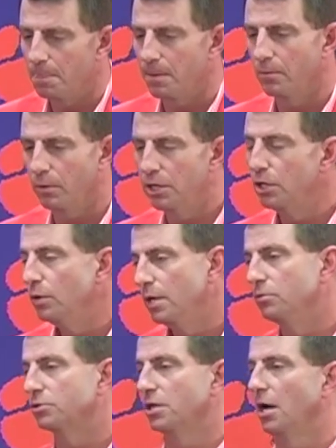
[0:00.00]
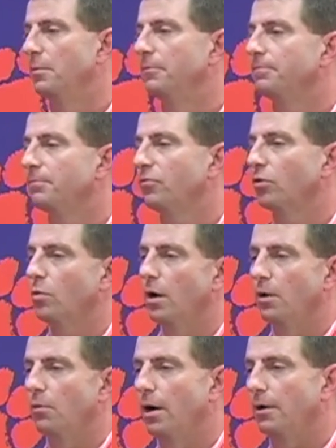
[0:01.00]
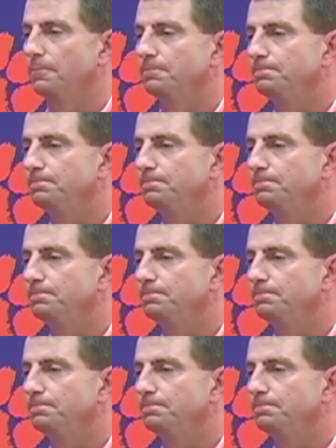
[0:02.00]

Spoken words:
knew he was coming for quite a while.